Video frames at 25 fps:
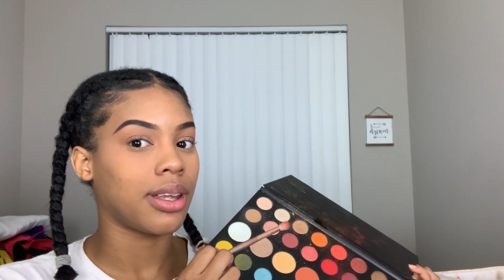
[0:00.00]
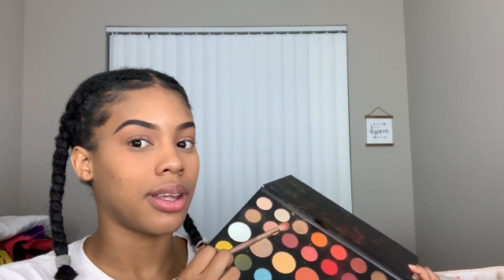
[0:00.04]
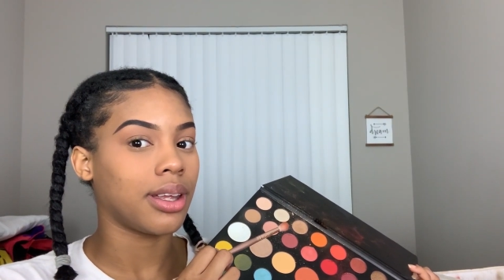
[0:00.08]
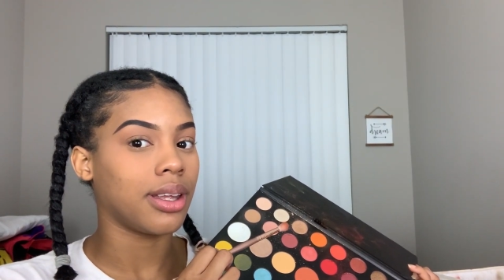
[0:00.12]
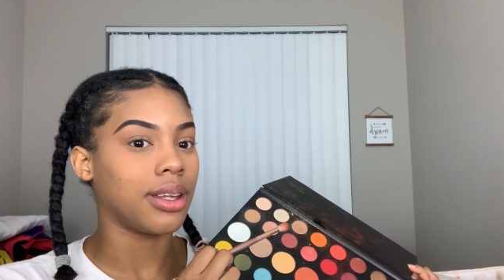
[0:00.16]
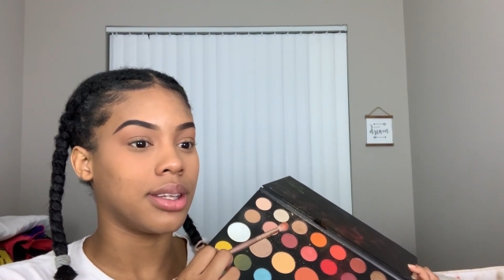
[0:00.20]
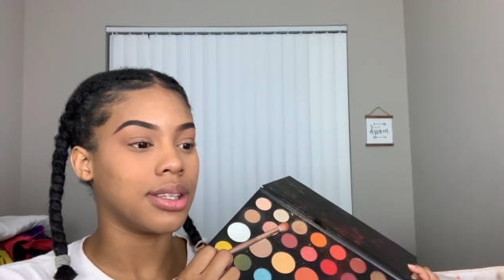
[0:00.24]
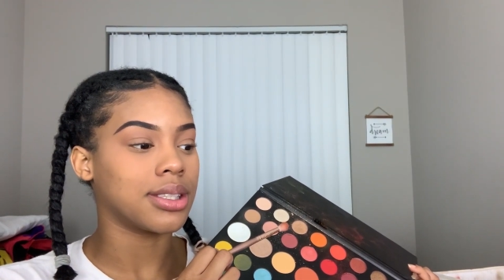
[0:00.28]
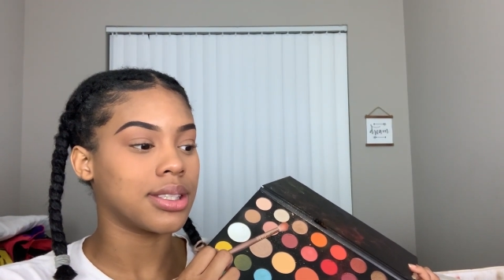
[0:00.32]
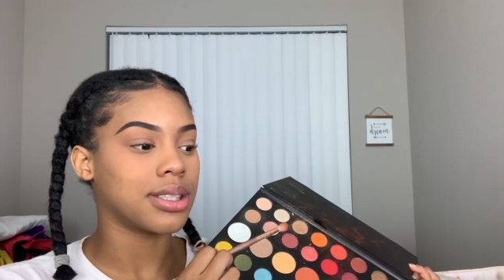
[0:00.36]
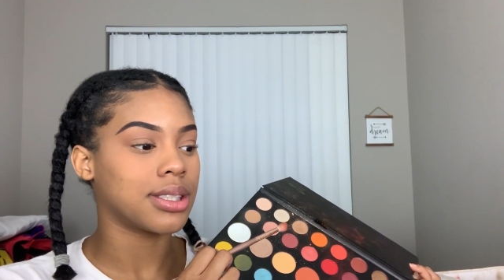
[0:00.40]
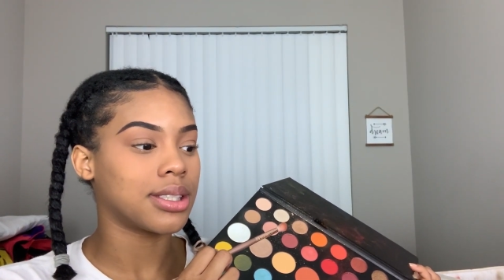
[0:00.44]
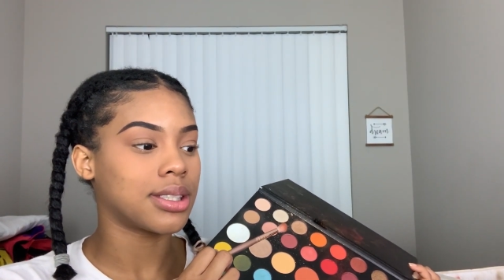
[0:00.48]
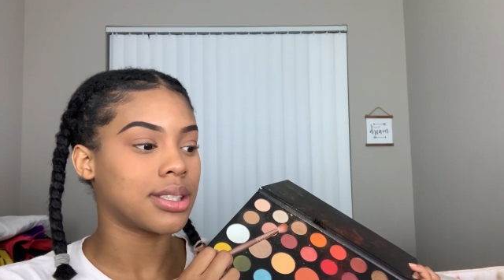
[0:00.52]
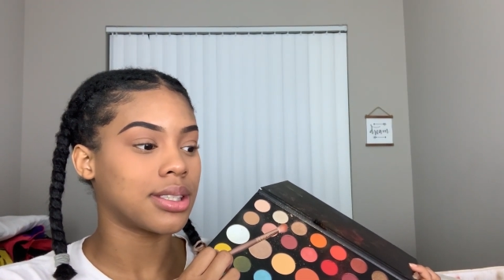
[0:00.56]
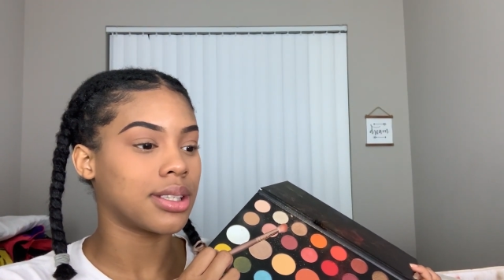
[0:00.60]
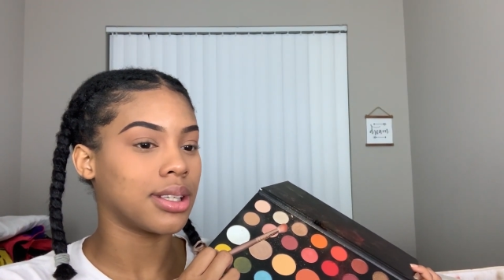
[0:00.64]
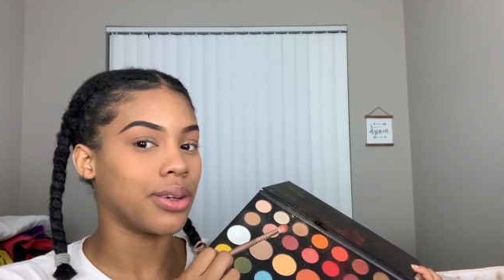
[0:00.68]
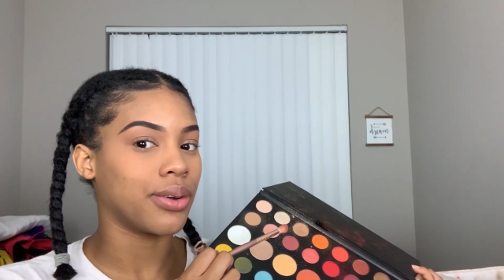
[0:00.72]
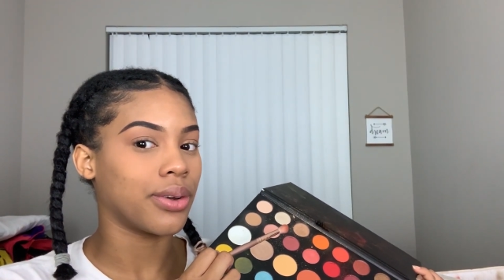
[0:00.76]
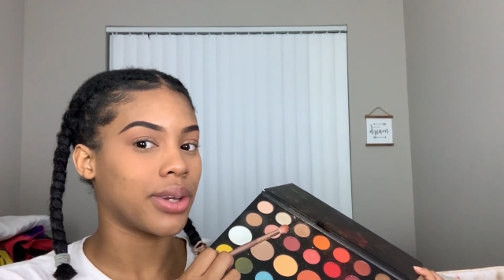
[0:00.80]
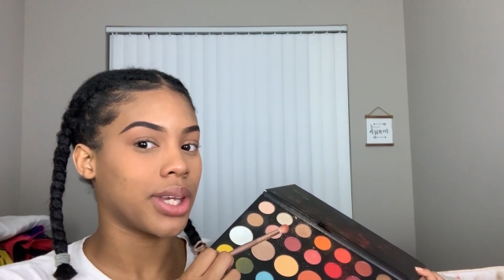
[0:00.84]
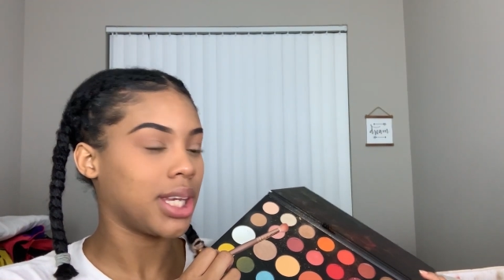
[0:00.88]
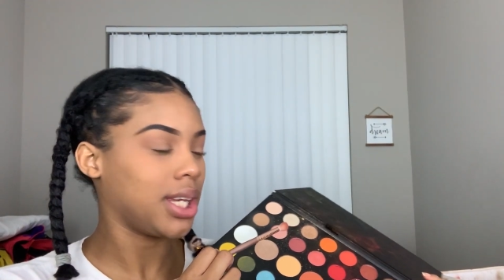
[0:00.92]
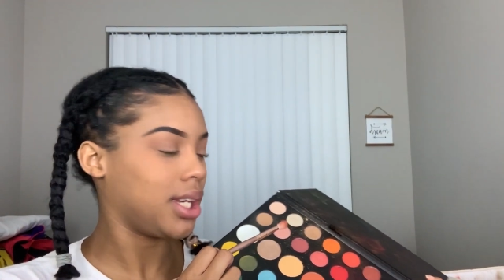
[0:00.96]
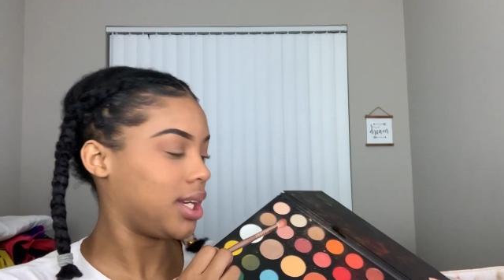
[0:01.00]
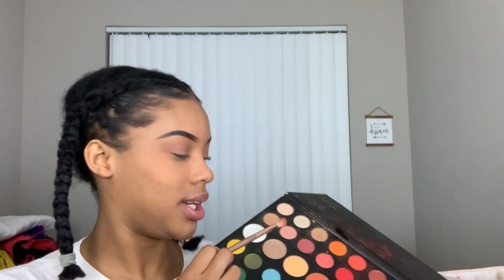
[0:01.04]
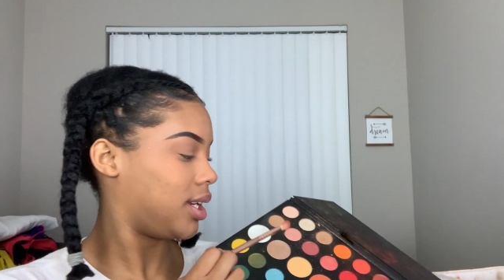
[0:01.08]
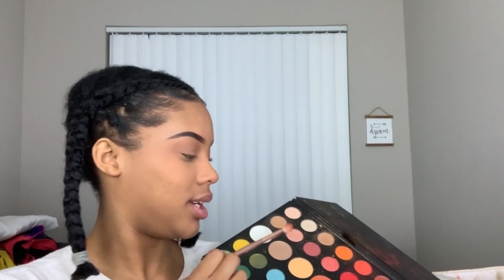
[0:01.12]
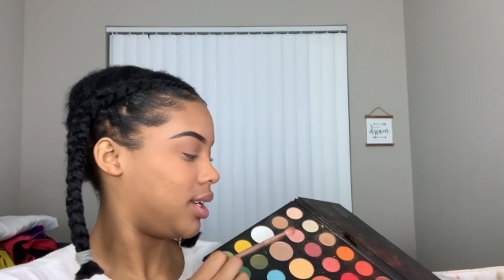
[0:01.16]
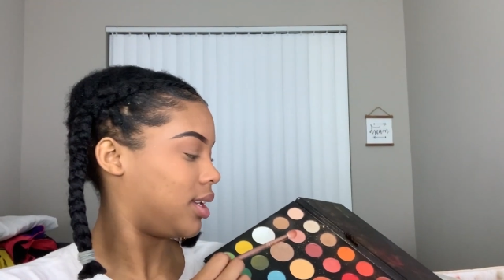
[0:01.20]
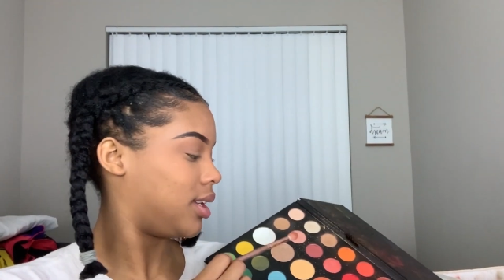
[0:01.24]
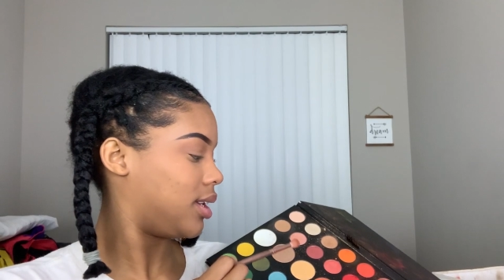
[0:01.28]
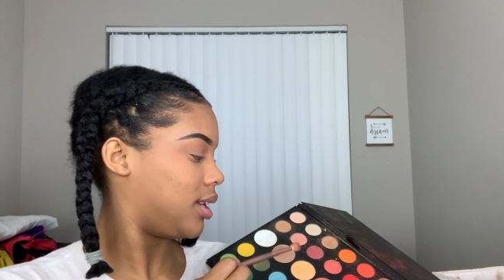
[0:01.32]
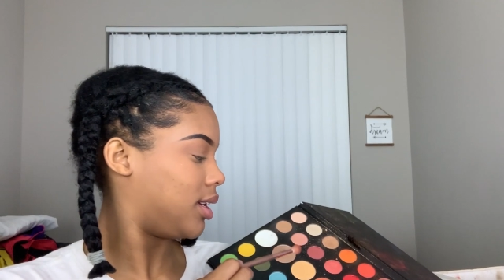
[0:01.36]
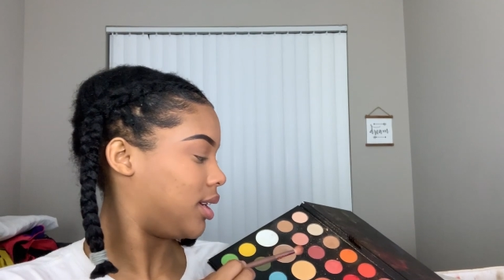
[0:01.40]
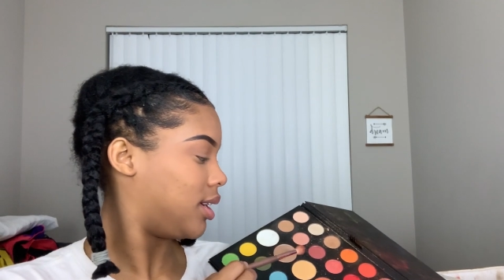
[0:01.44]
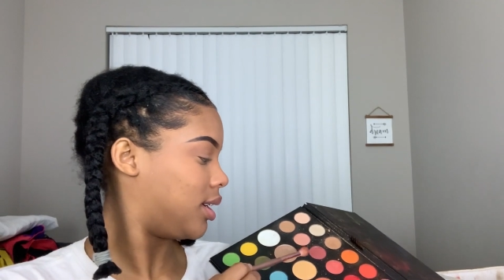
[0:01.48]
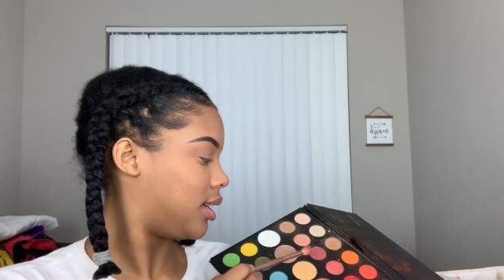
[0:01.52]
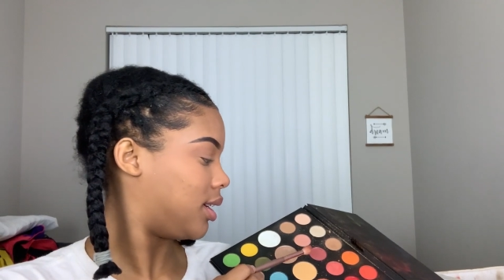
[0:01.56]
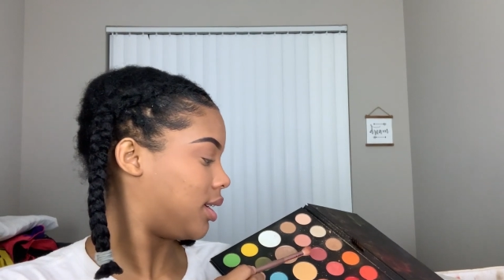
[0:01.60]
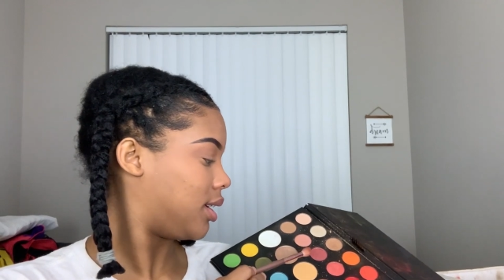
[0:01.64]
it's low-key,